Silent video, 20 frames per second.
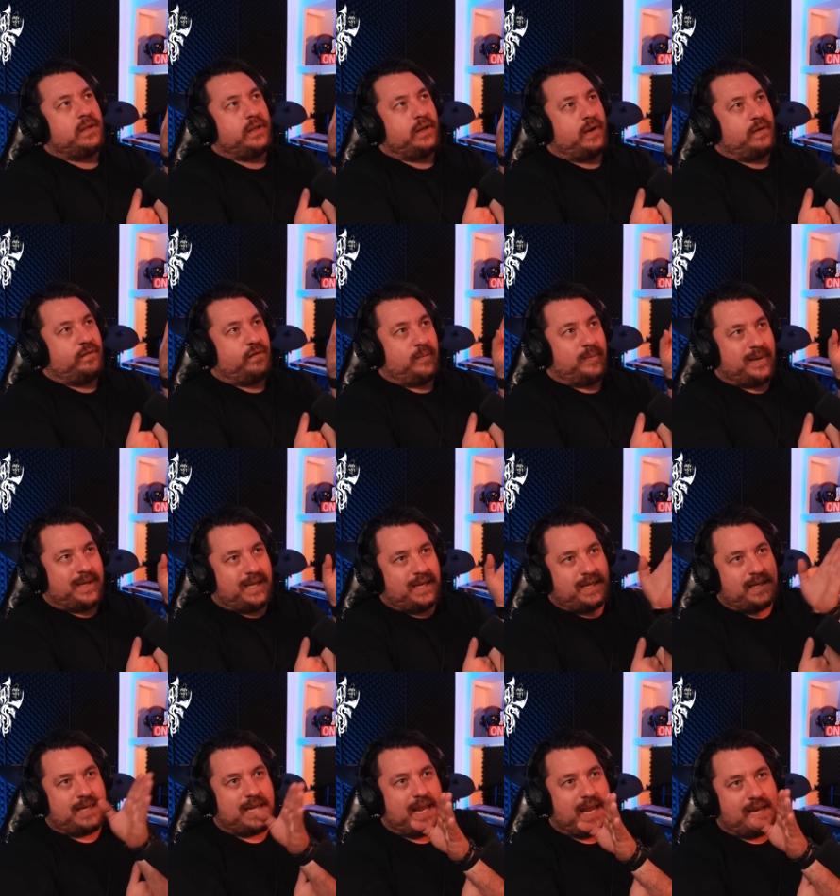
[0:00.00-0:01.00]
you know, from
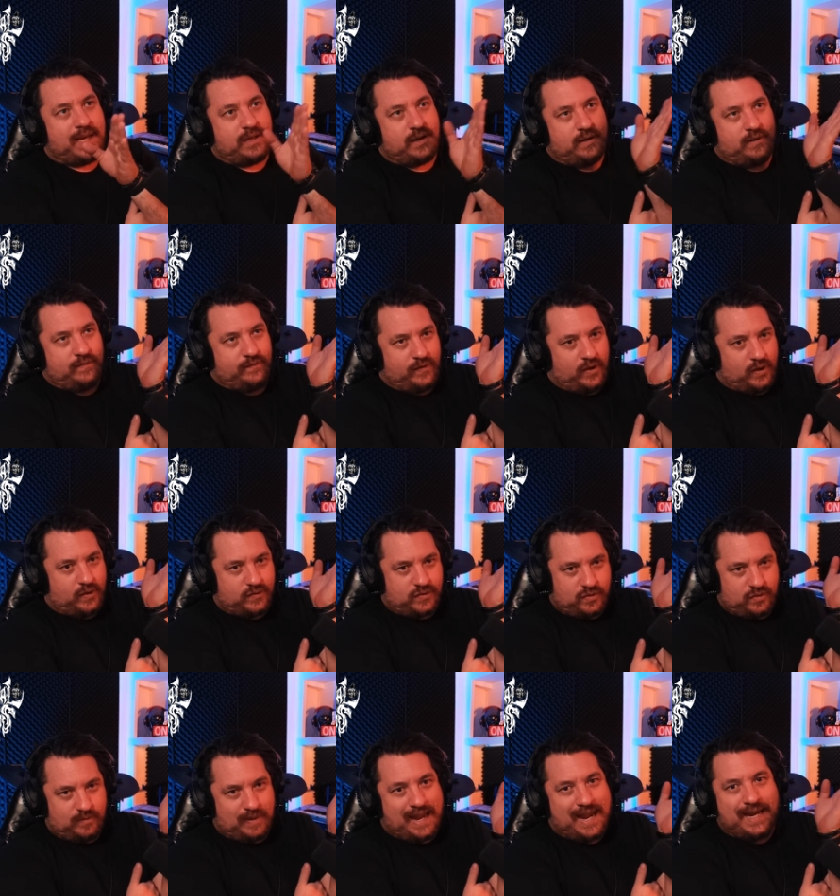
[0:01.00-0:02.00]
beginning to end. It evolves
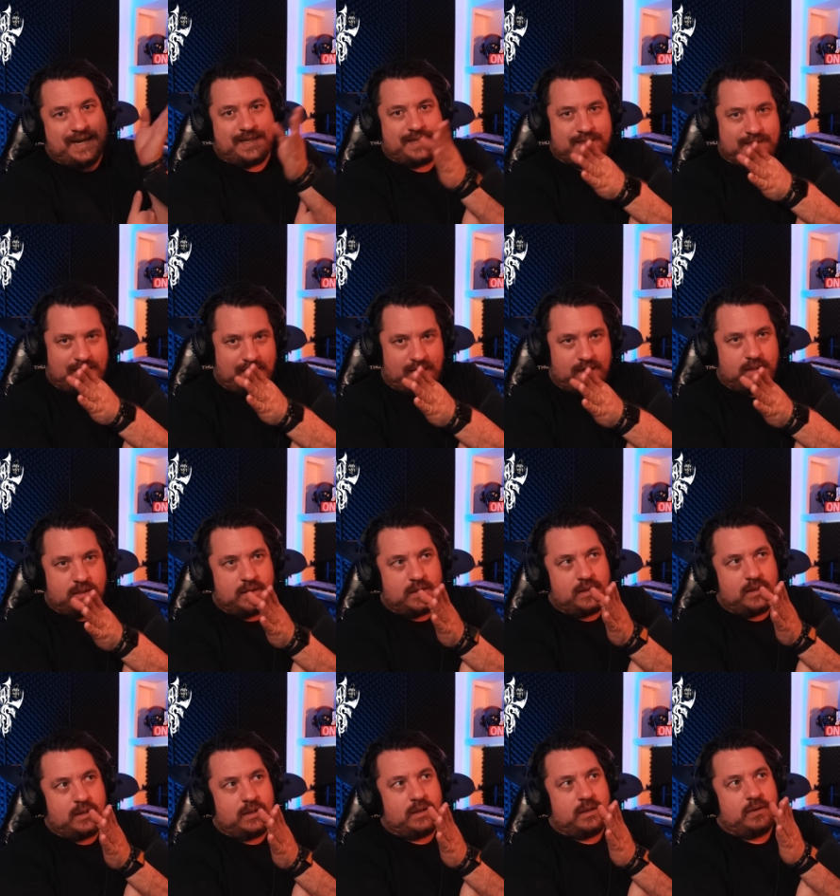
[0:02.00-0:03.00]
from A to Z,
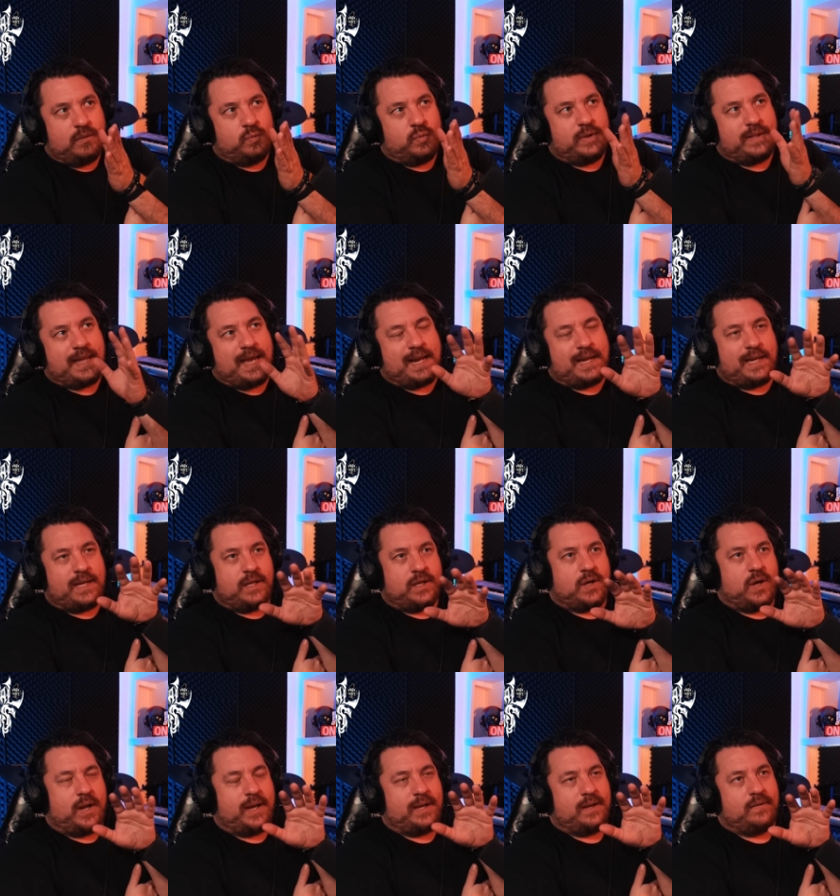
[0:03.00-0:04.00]
without any
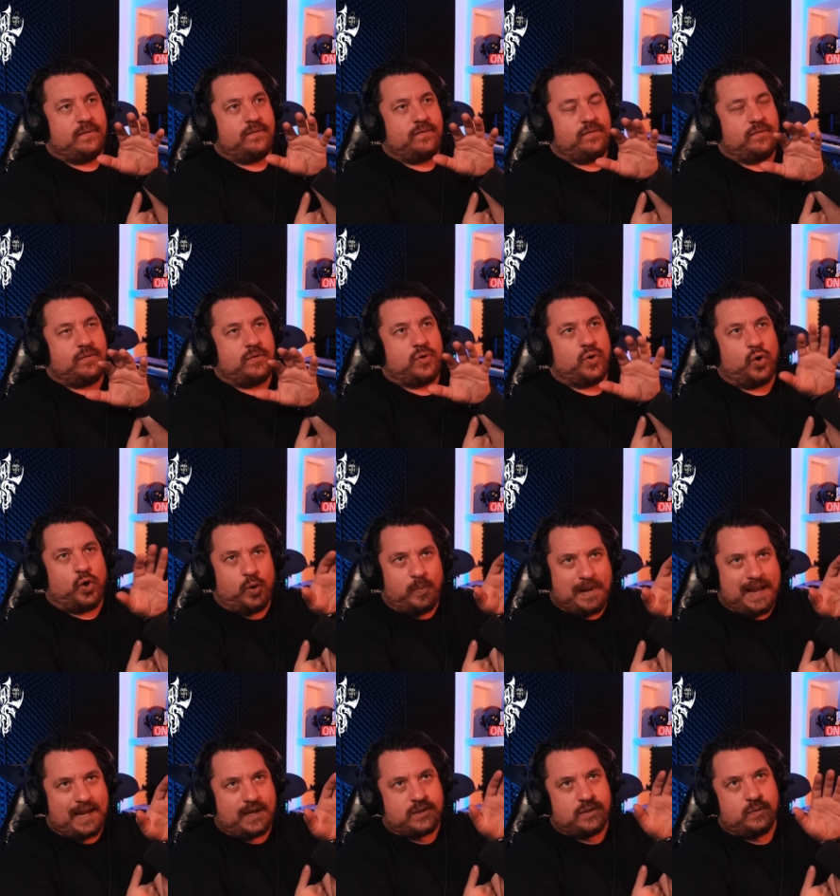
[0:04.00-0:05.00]
kind of
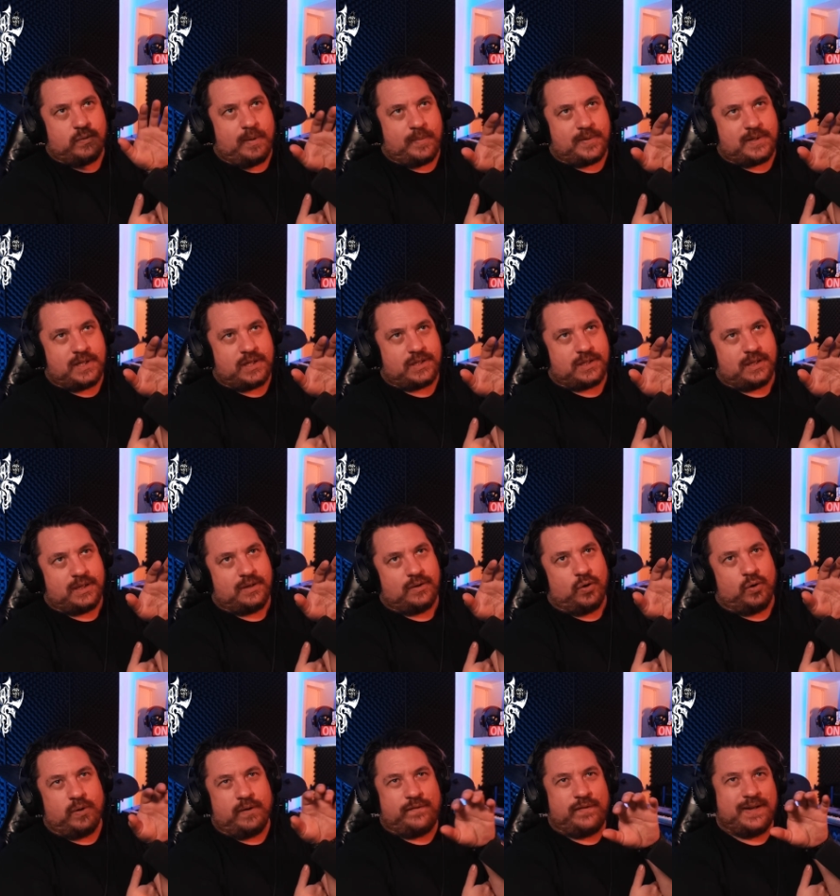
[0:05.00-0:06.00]
callbacks or repetition,
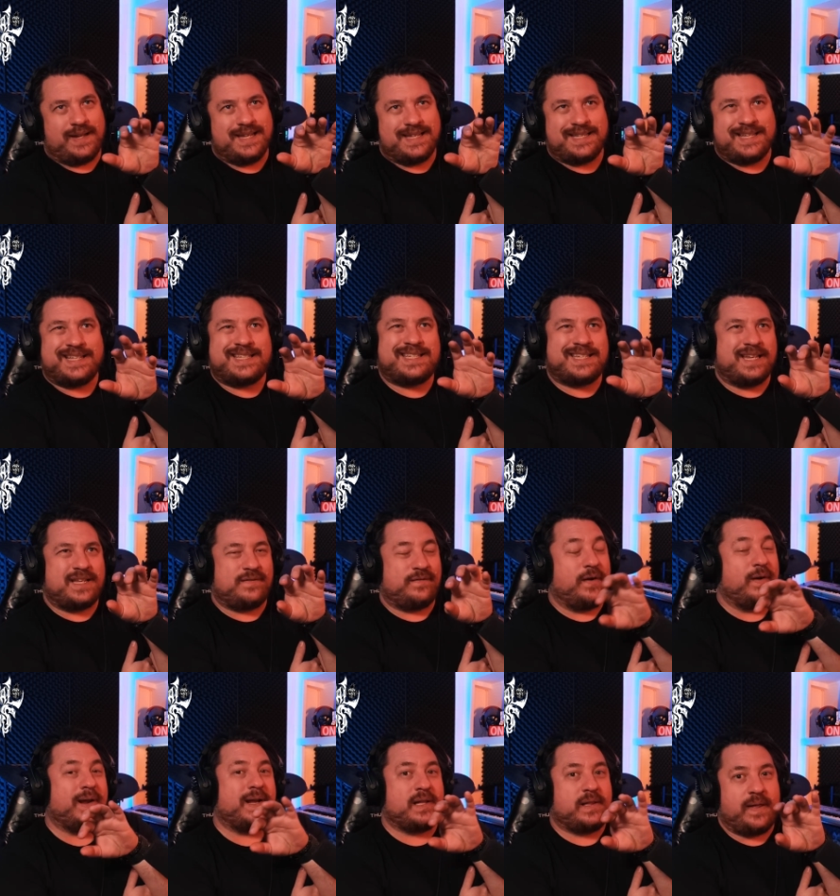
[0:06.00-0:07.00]
or if it is, it's it's
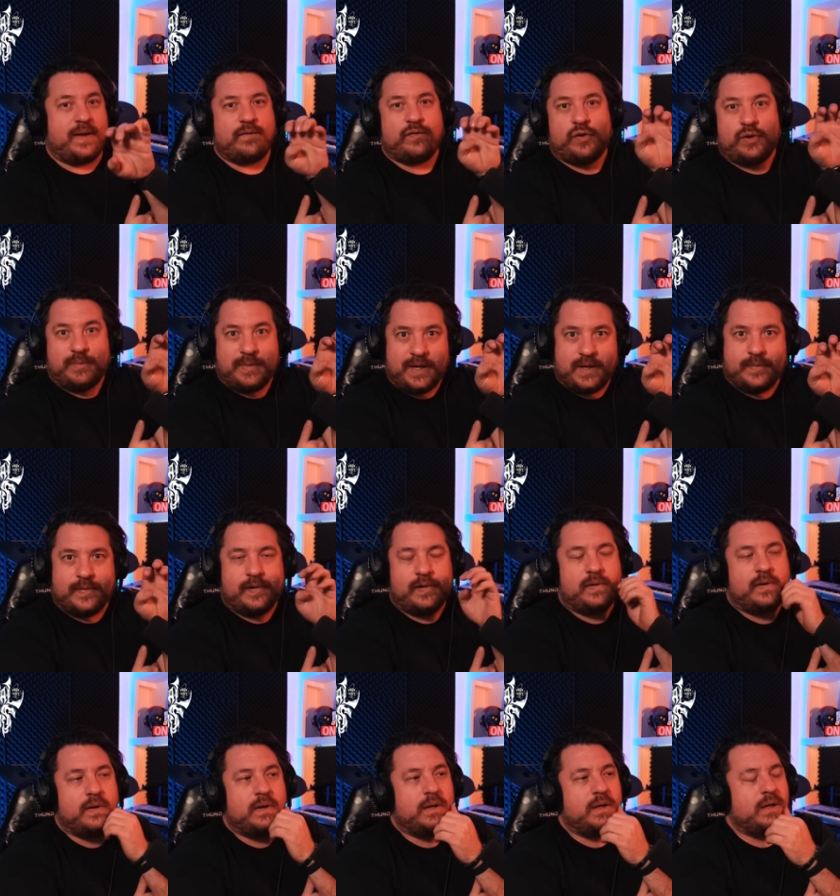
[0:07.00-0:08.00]
very clever and
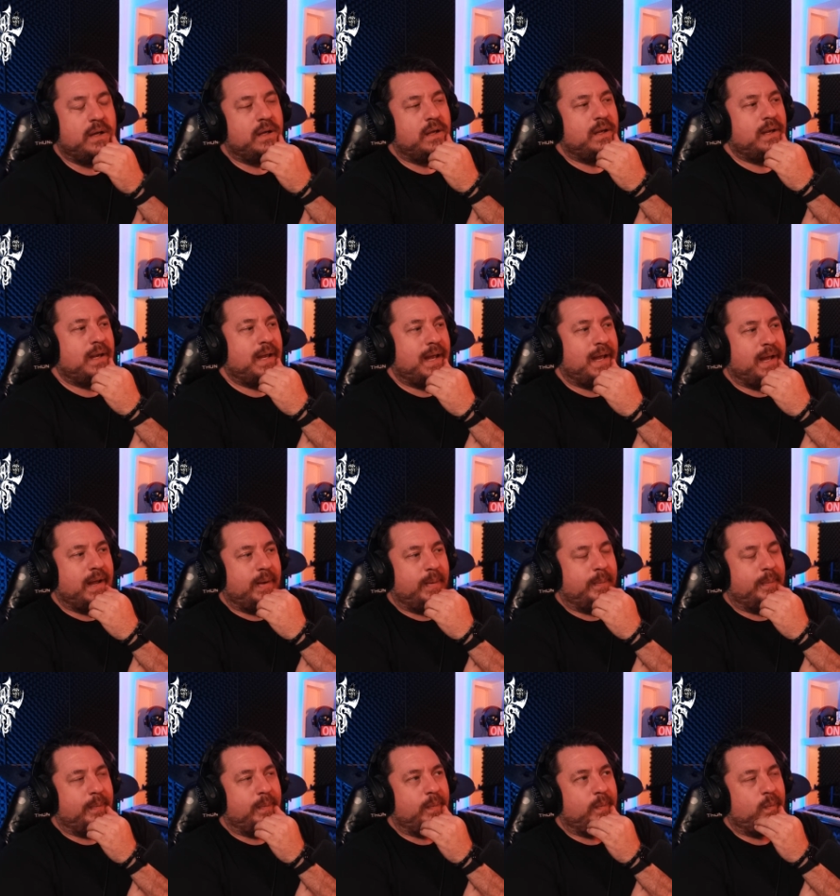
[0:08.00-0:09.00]
minimal.
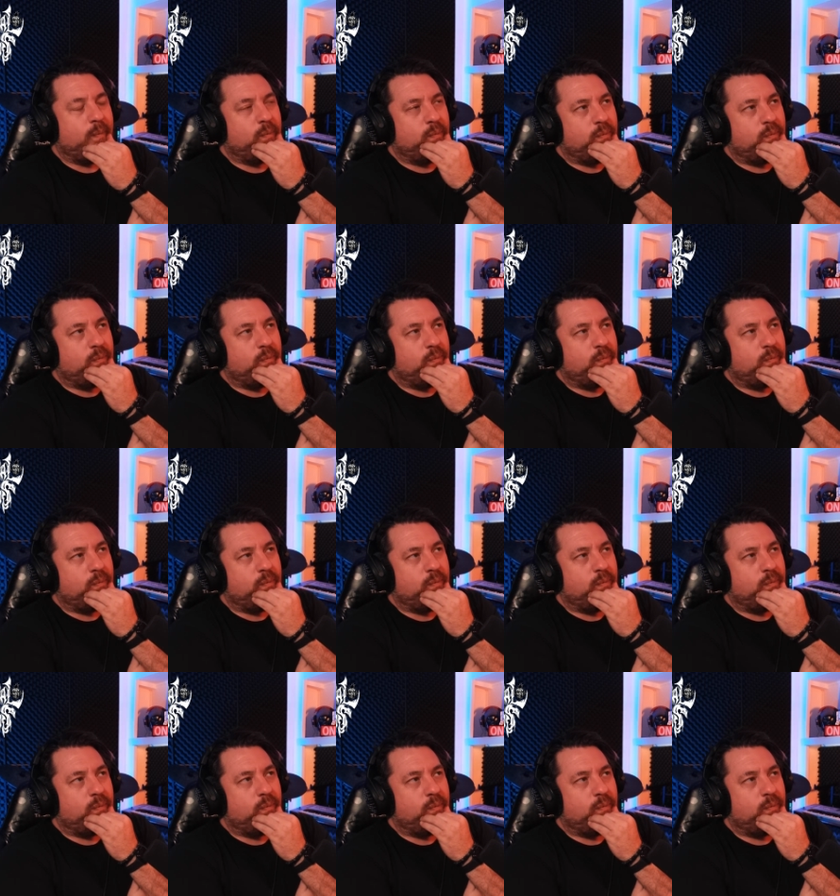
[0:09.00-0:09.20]
Um,